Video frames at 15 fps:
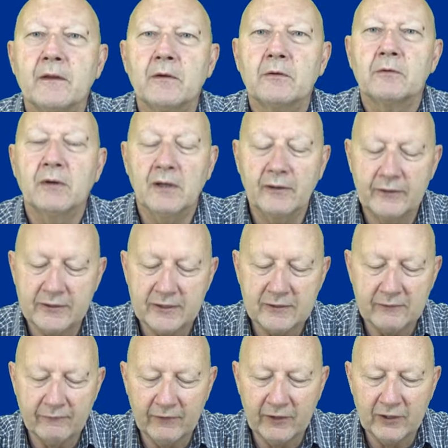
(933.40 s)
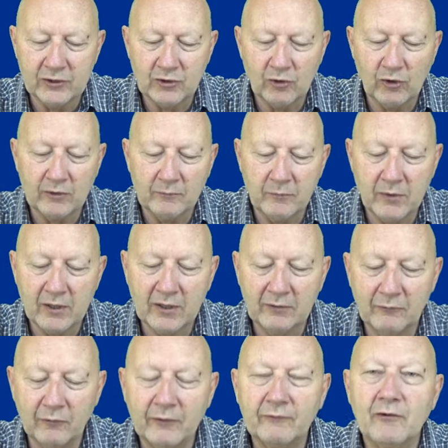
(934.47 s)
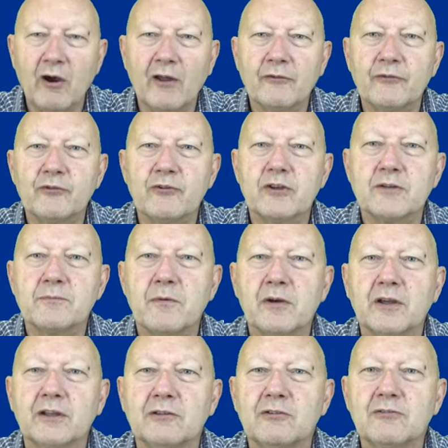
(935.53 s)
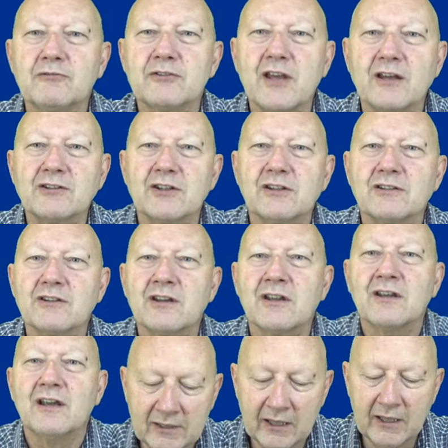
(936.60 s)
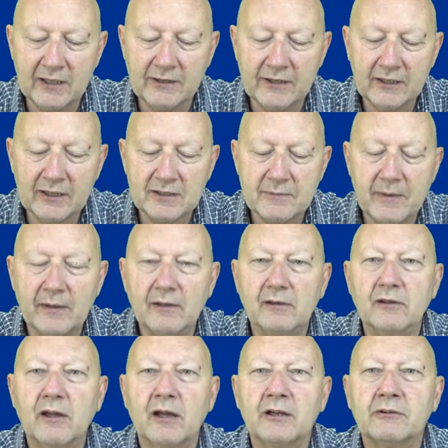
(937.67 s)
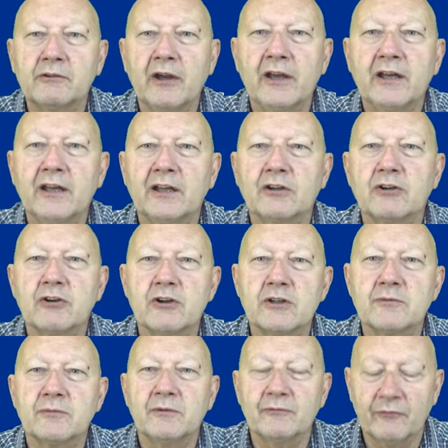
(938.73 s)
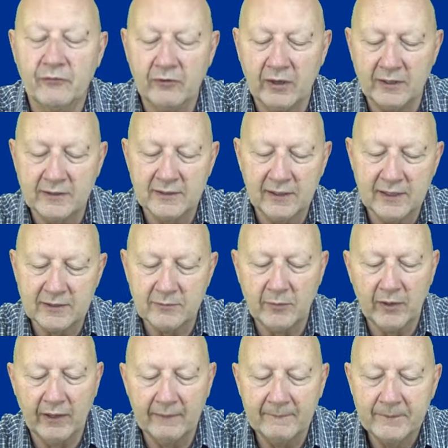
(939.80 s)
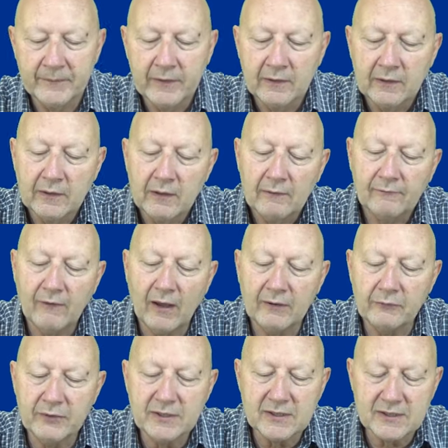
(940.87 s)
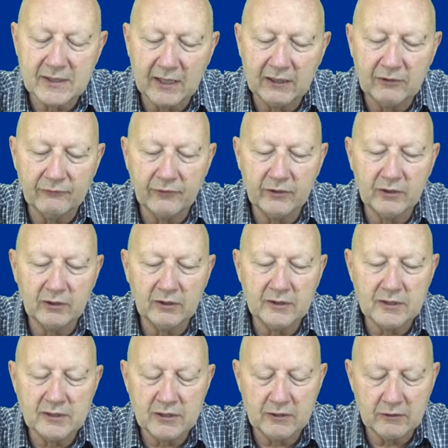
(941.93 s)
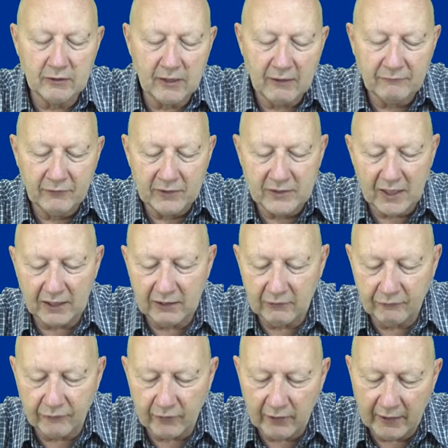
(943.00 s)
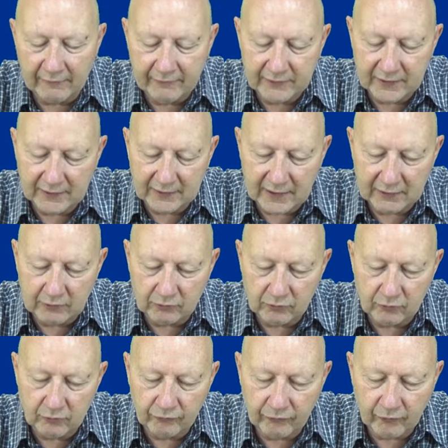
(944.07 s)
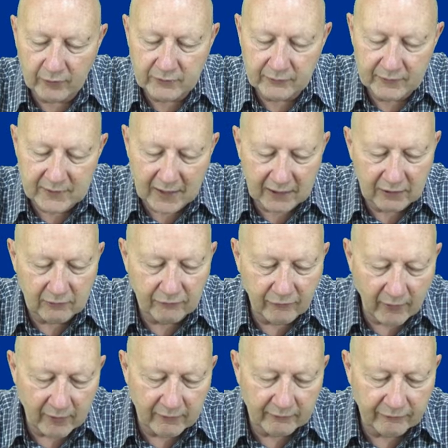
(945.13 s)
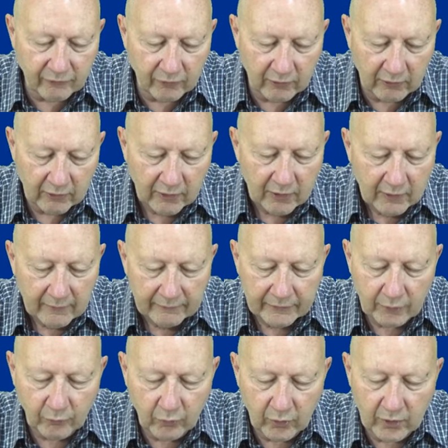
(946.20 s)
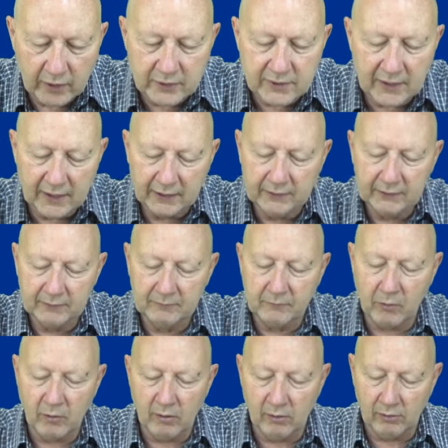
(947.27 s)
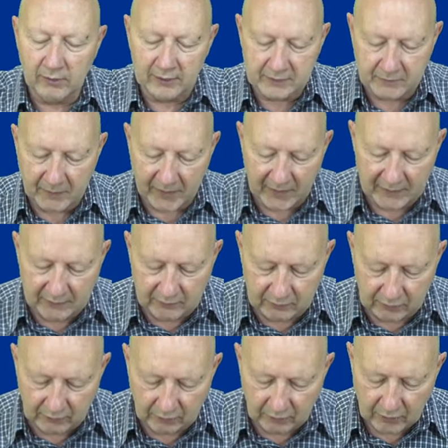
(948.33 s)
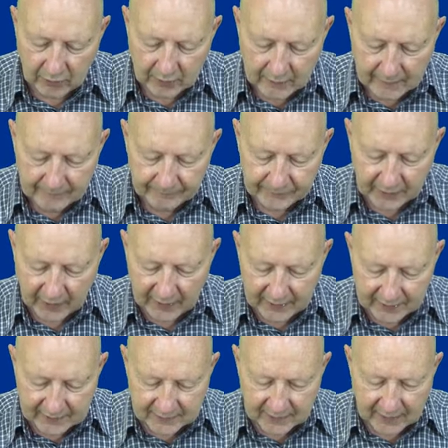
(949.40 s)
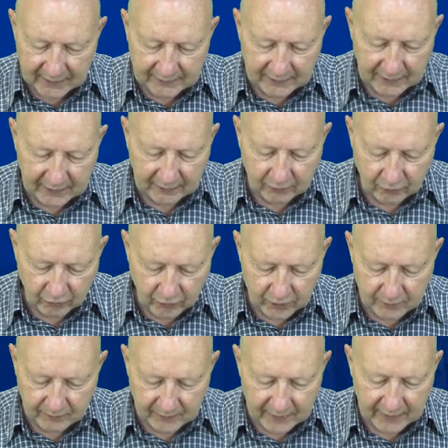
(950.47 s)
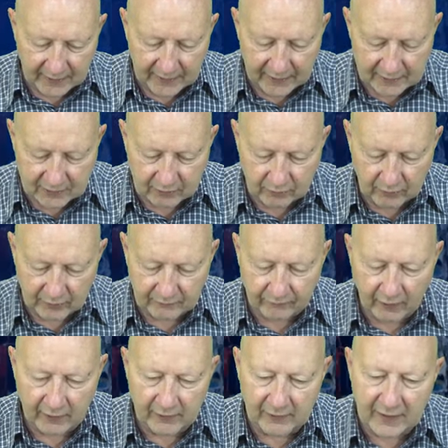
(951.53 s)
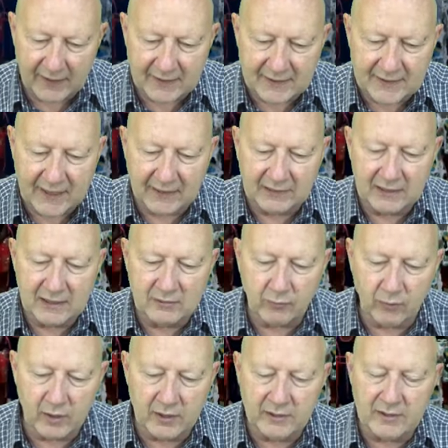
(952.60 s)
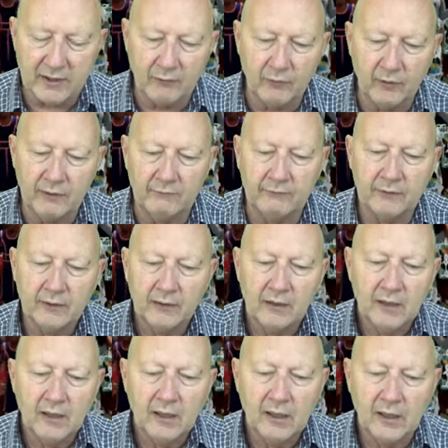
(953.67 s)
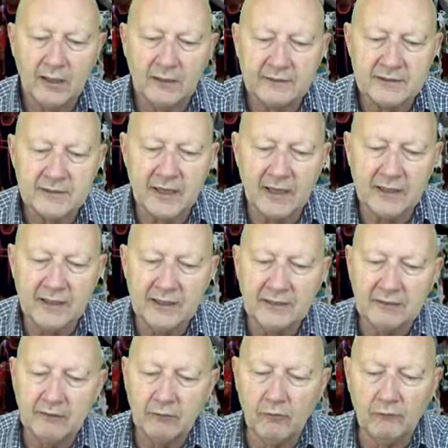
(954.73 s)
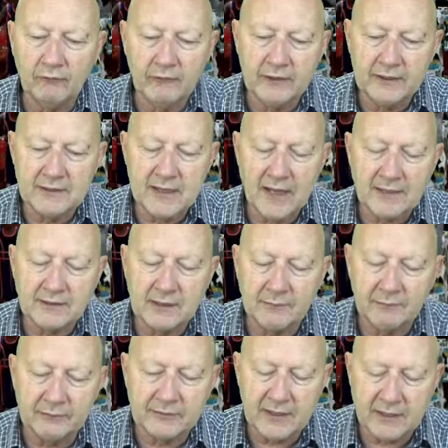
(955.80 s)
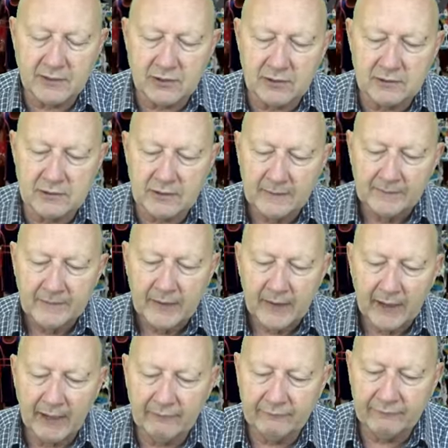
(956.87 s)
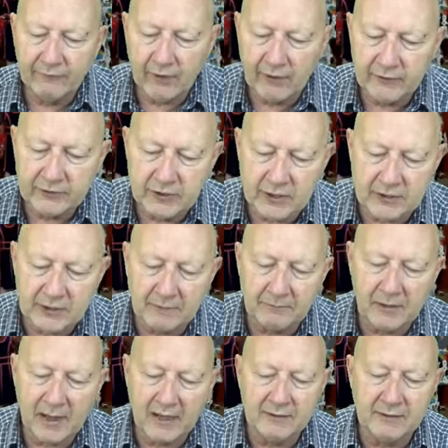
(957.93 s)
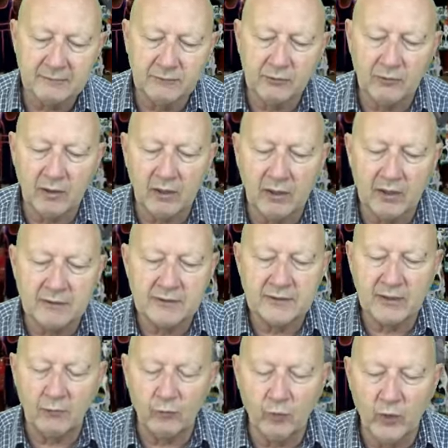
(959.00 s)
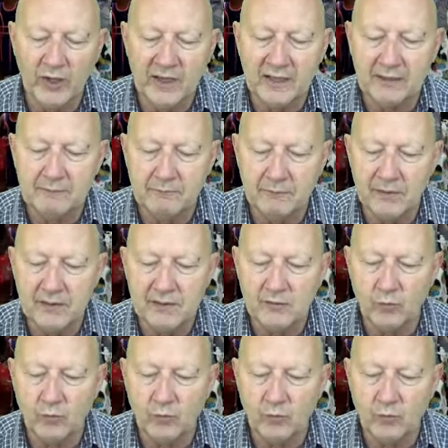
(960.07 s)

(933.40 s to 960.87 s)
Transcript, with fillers: Well, this is a very short book, and we've gone through this book in two sessions. I think it's been a, a great encouragement for us. Let's pray. Father, we just thank you for your goodness and your love. We thank you for everything that you do for us. We thank you, Father, for the words that Paul has penned to Titus and the encouragement it is to us. Father, let us take these words that we've uh, studied over these last couple sessions and, Father, just apply them to our hearts that we can be the